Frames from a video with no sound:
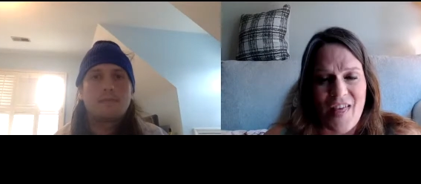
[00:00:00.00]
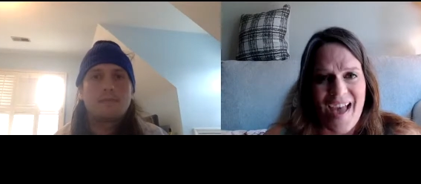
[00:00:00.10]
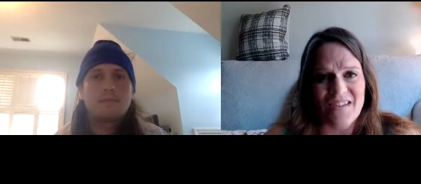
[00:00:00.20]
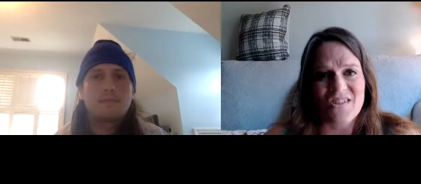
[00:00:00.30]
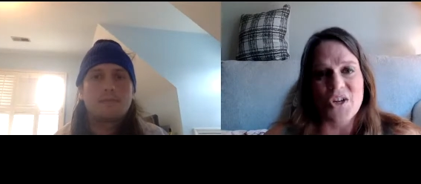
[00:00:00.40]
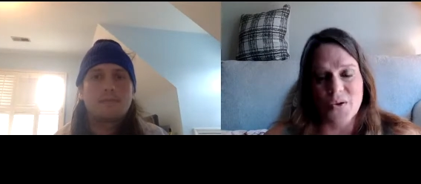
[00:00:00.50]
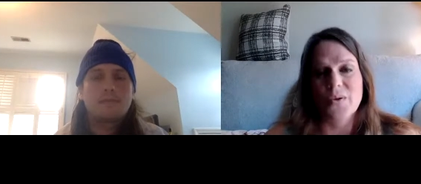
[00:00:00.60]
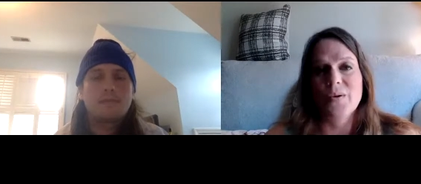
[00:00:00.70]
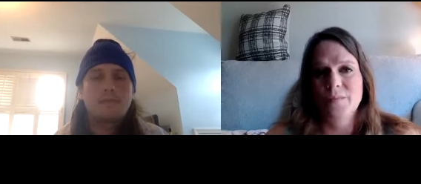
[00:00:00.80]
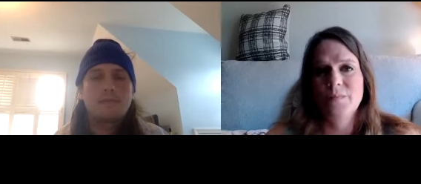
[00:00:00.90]
Speaker 1: that
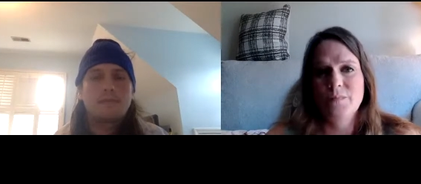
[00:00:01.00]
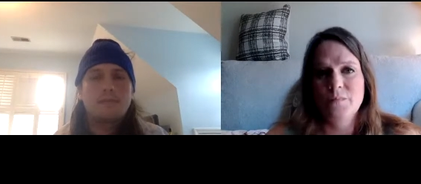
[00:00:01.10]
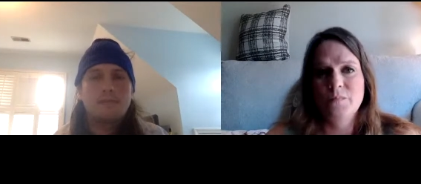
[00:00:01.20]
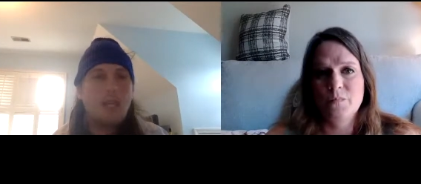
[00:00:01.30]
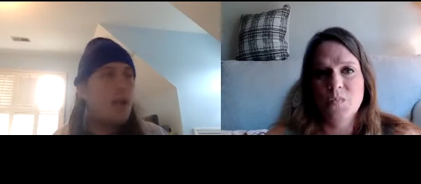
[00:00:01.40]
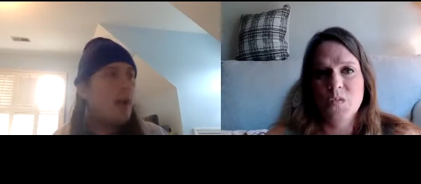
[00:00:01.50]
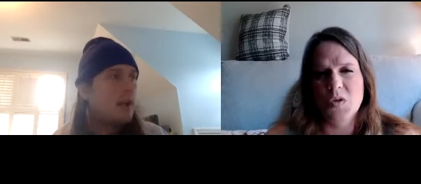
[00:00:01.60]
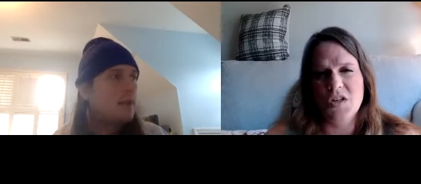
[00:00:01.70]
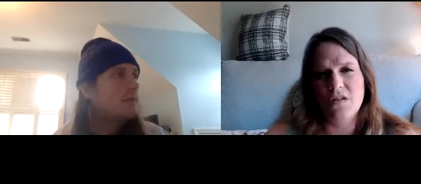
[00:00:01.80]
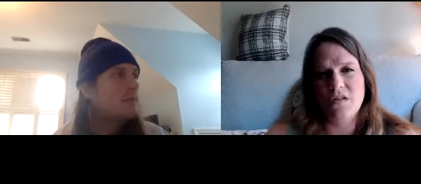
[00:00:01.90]
too yeah
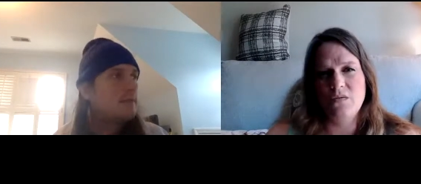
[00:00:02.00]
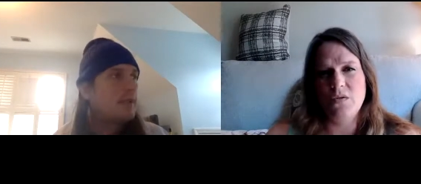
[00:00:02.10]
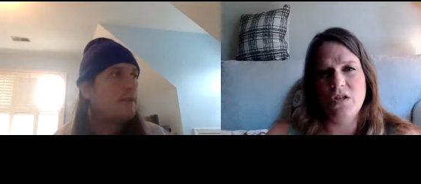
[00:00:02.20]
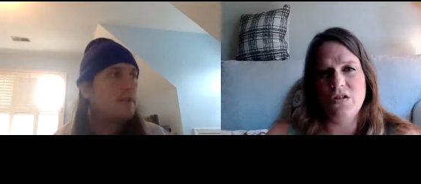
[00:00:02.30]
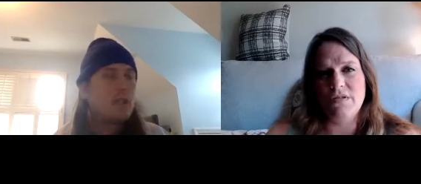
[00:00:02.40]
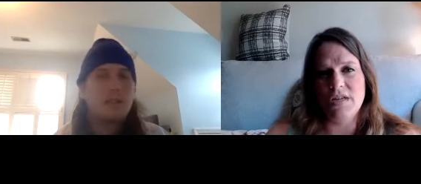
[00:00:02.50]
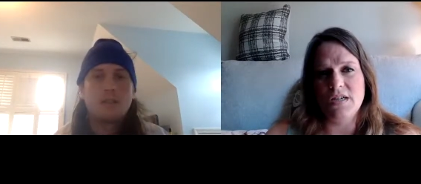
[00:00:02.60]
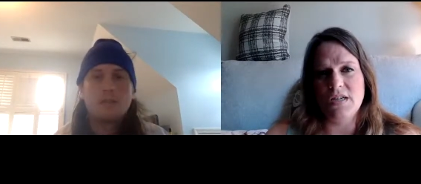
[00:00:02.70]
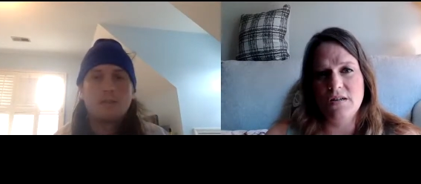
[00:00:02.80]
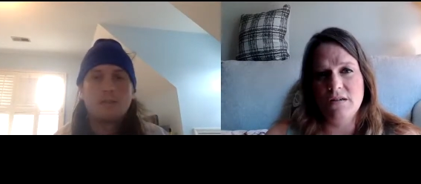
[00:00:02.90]
what, what do you
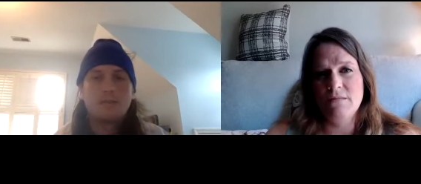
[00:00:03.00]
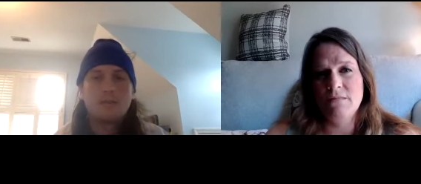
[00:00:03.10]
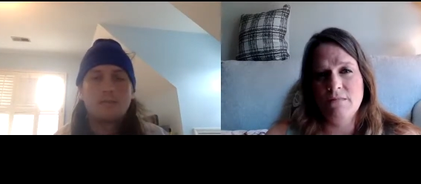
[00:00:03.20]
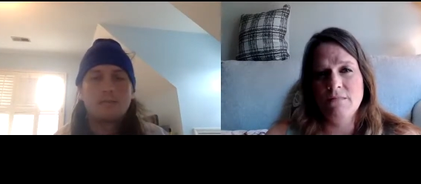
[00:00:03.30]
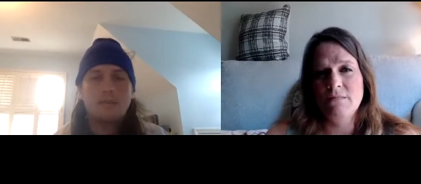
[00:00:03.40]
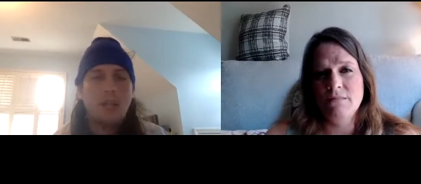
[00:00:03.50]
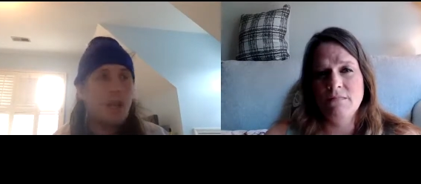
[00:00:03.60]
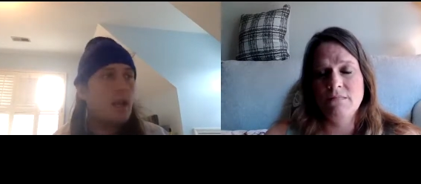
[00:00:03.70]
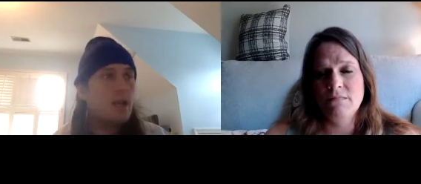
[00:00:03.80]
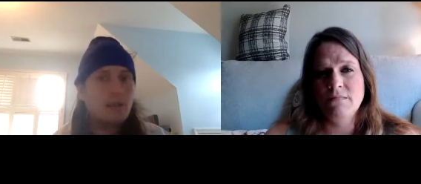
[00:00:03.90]
think
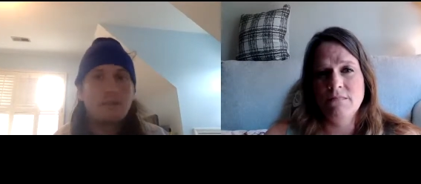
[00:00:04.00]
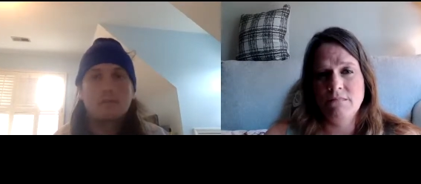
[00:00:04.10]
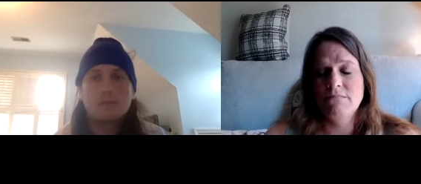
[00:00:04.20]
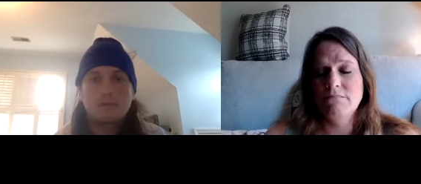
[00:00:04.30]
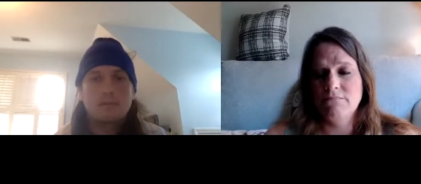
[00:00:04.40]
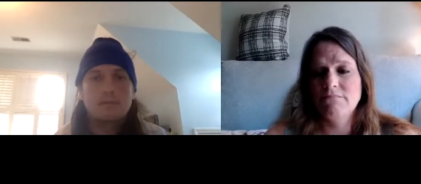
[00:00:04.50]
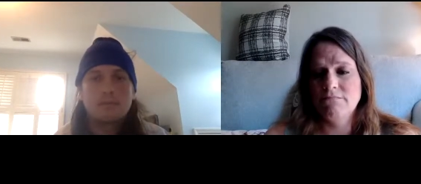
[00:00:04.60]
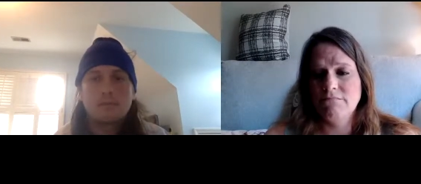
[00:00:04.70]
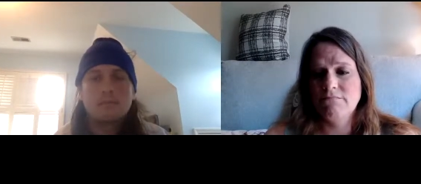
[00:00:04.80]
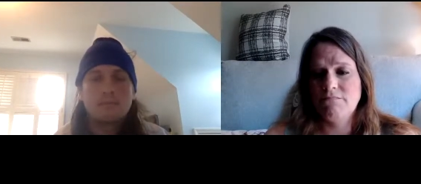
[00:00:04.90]
Speaker 2: yeah
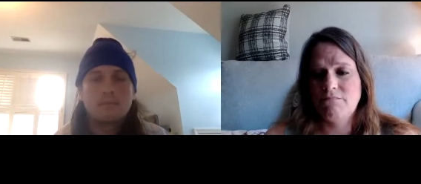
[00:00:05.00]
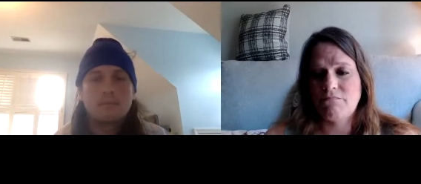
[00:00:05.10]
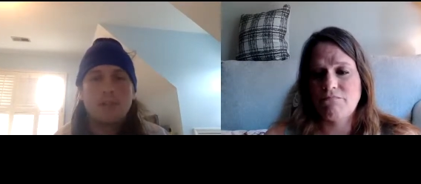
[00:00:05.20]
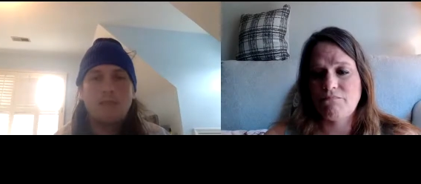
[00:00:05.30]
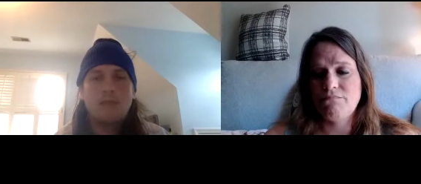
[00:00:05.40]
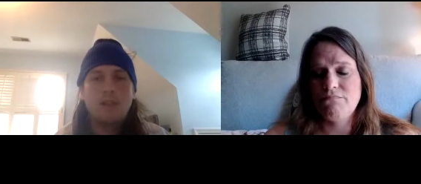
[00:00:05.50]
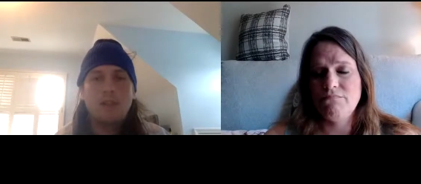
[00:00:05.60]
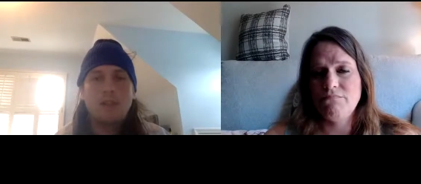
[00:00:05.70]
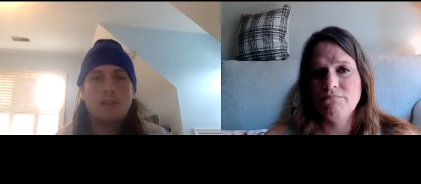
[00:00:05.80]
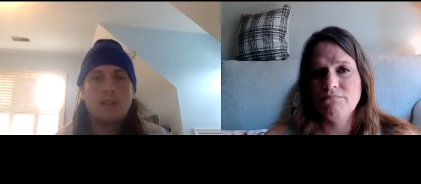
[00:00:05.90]
definitely
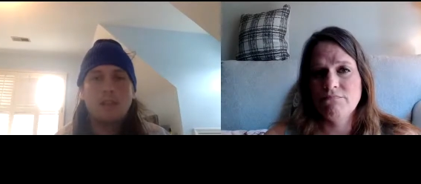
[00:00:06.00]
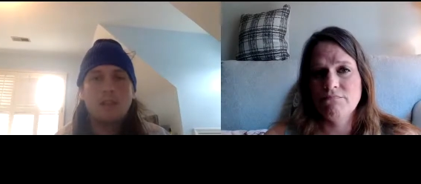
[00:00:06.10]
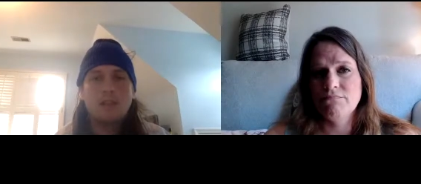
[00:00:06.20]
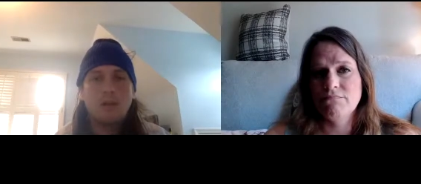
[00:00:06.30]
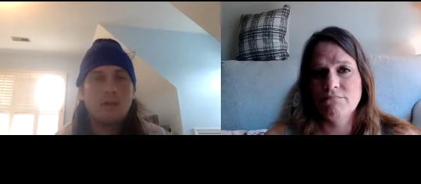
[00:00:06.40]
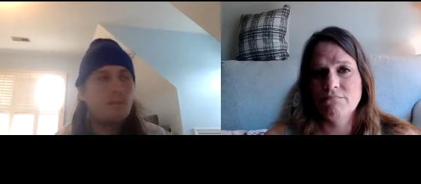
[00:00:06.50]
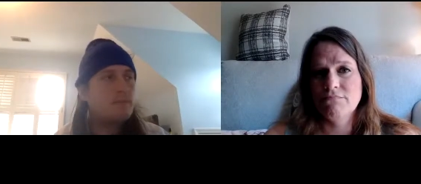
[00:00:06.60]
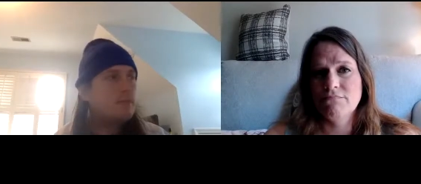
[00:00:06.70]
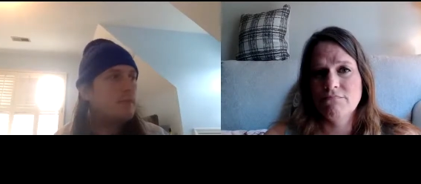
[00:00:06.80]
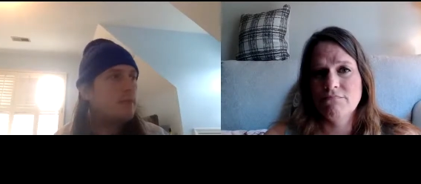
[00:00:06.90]
think that you know
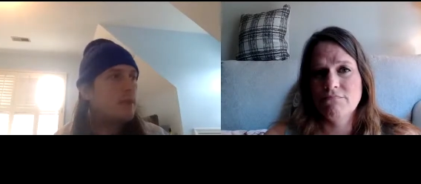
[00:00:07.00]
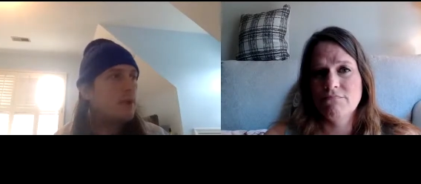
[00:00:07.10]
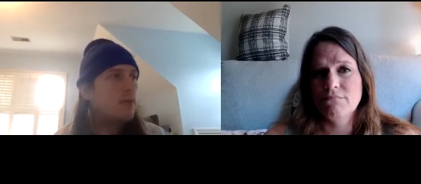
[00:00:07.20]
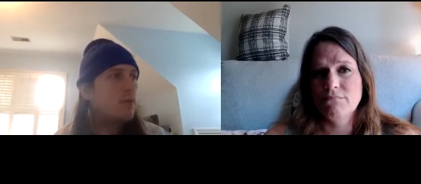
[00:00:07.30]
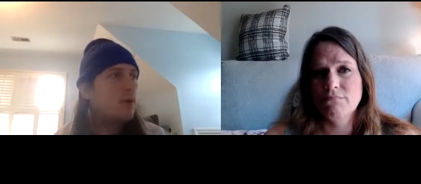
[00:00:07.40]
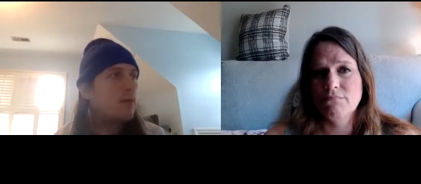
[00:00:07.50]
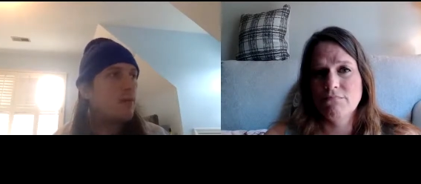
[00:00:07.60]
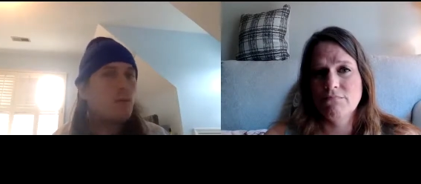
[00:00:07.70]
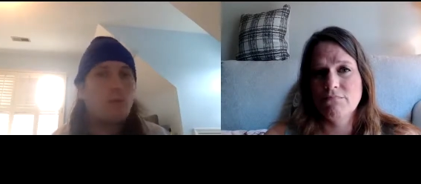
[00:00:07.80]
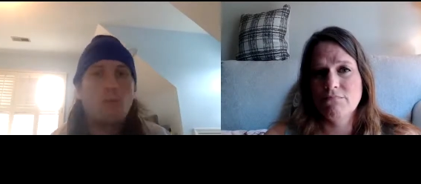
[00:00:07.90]
you know we're
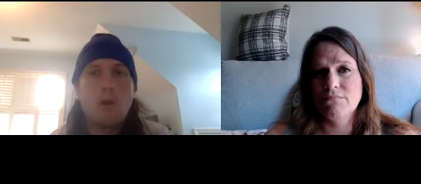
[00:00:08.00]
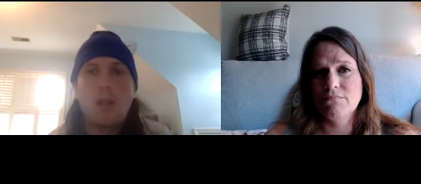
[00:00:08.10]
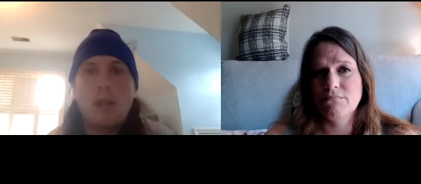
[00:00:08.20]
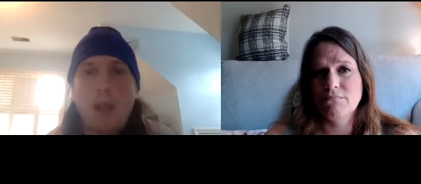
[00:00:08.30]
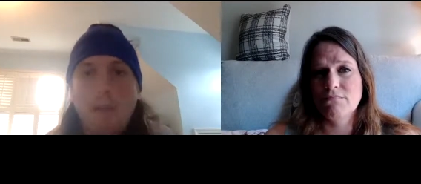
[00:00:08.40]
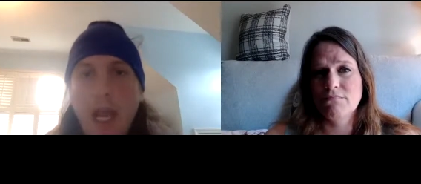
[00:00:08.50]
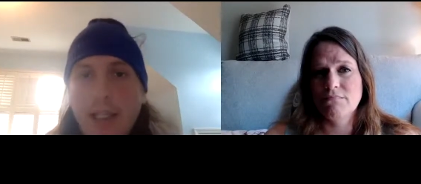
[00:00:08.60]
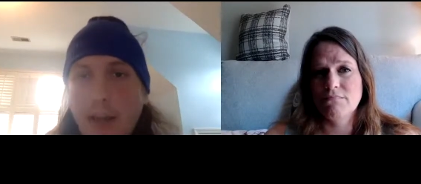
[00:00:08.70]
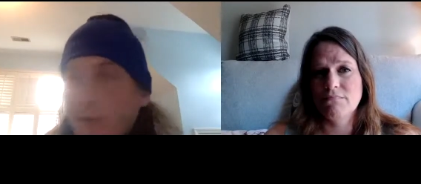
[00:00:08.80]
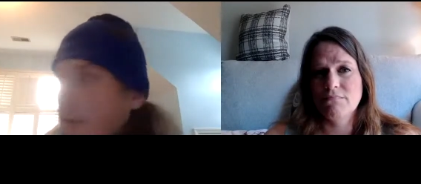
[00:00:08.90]
we're one i mean i
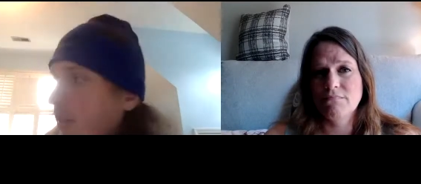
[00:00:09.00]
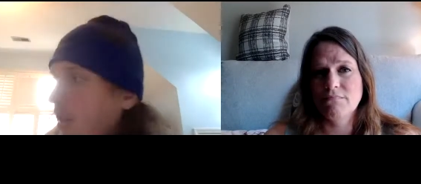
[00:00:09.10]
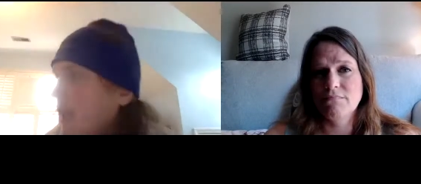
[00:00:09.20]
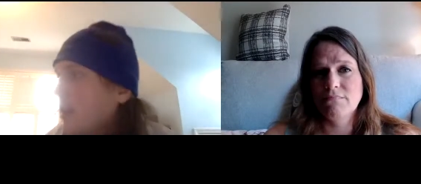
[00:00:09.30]
definitely think